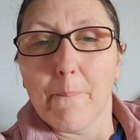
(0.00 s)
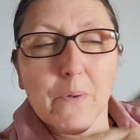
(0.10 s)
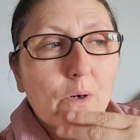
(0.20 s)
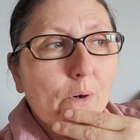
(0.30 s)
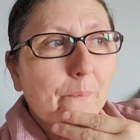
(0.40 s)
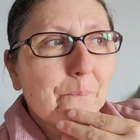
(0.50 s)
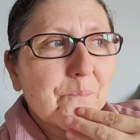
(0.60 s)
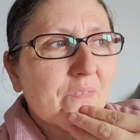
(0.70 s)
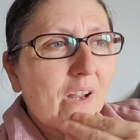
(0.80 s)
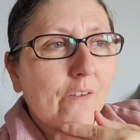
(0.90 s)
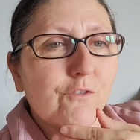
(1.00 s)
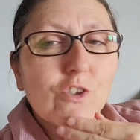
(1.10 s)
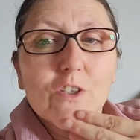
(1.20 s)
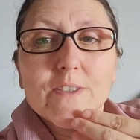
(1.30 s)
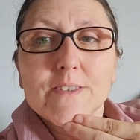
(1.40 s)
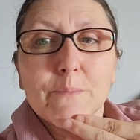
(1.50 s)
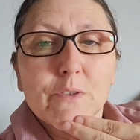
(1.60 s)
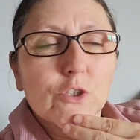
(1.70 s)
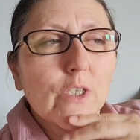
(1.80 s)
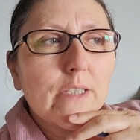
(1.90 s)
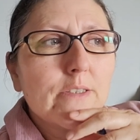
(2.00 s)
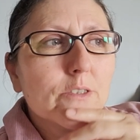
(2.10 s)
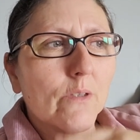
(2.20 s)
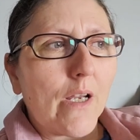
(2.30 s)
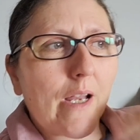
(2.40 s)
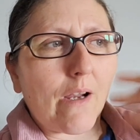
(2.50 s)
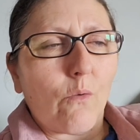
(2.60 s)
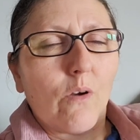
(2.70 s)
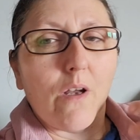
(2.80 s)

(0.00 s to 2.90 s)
But I've noticed in my chin somehow.